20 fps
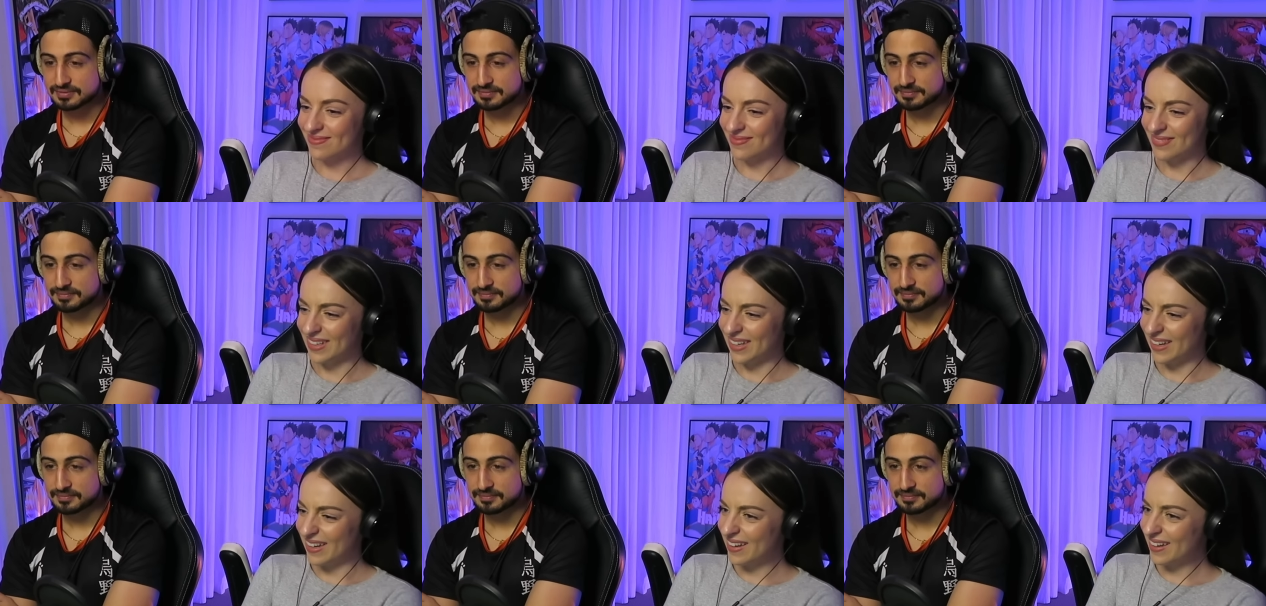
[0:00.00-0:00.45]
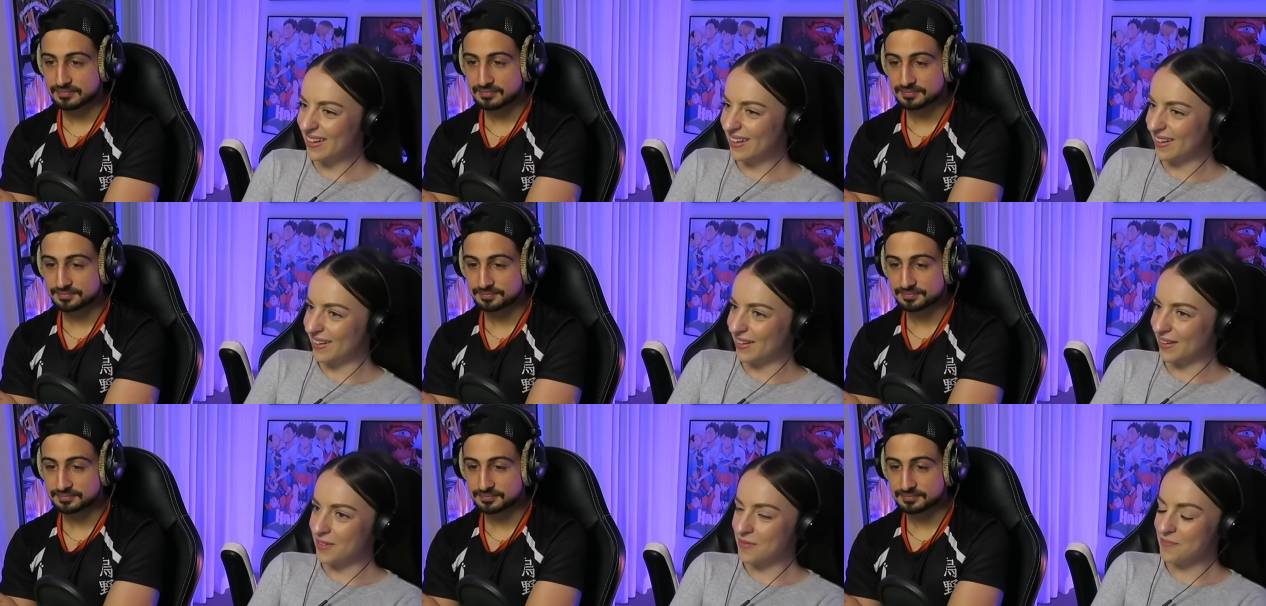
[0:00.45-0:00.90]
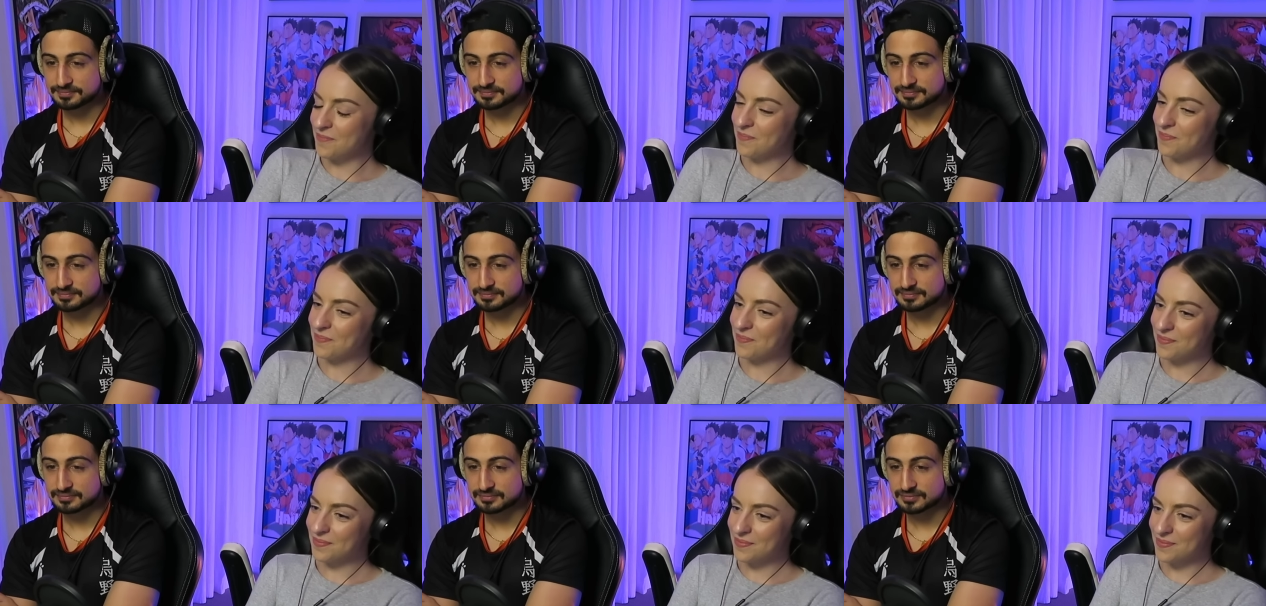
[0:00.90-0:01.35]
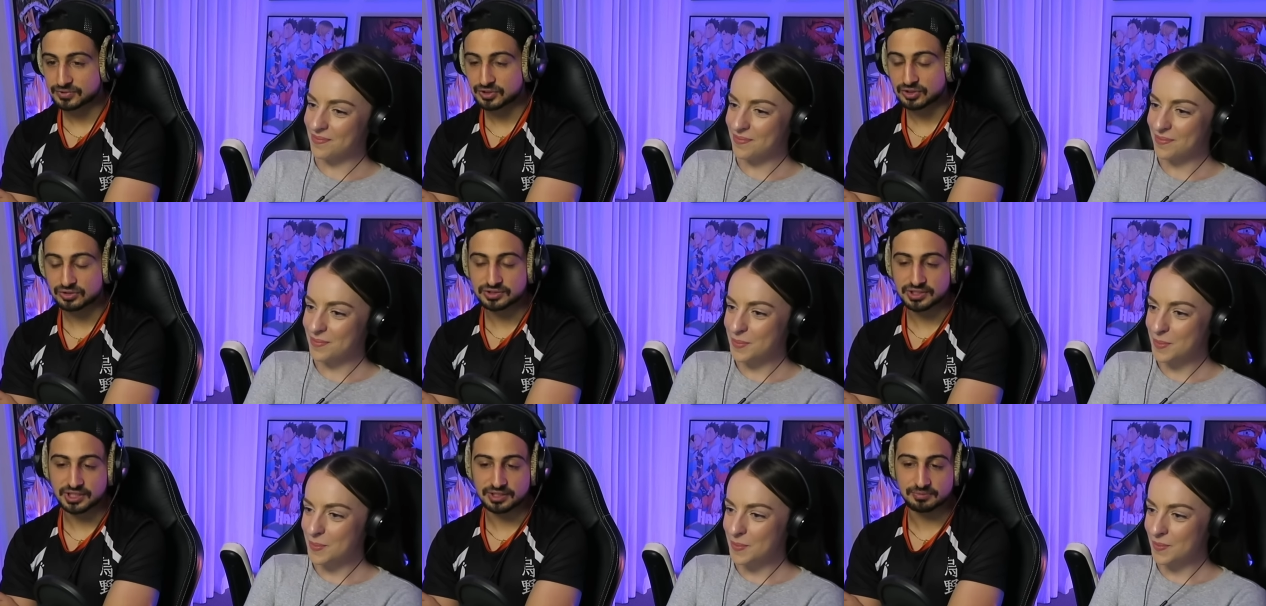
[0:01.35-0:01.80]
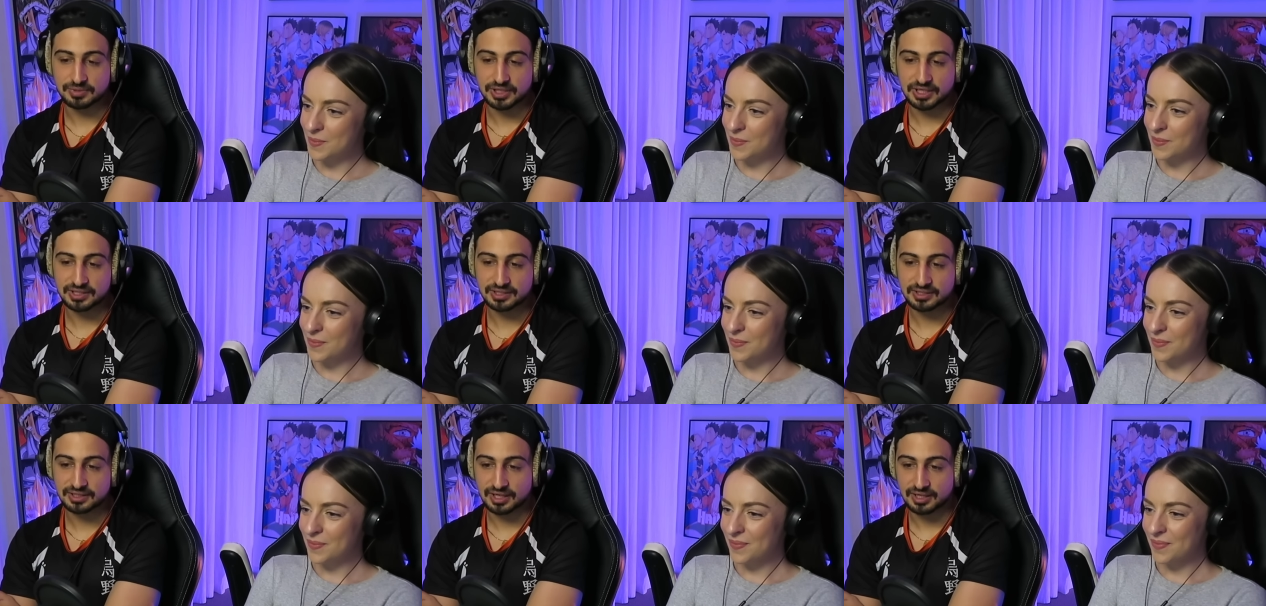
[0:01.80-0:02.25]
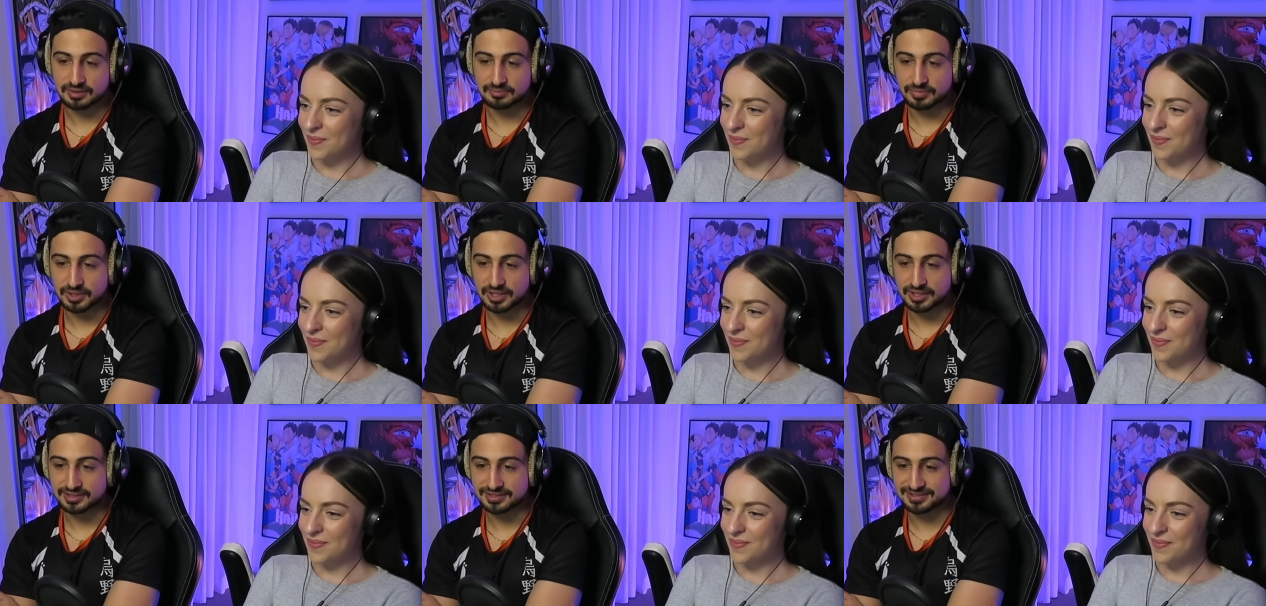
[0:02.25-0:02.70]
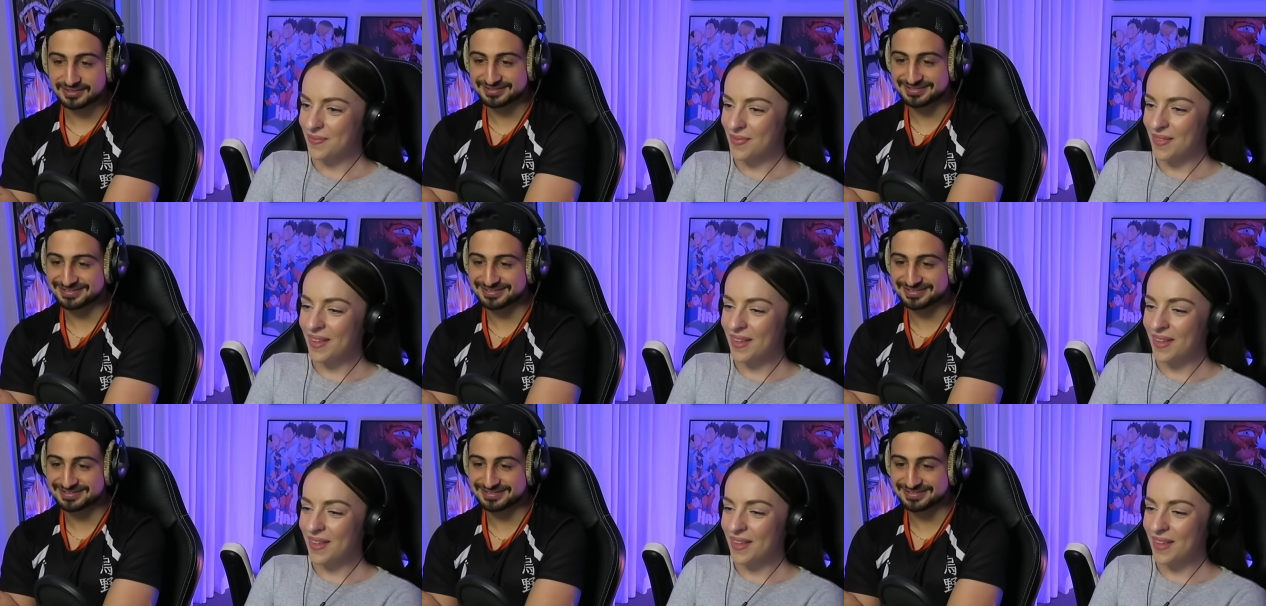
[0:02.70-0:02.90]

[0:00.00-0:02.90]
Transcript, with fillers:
Speaker 1: Yeah. Not tea party, garden party.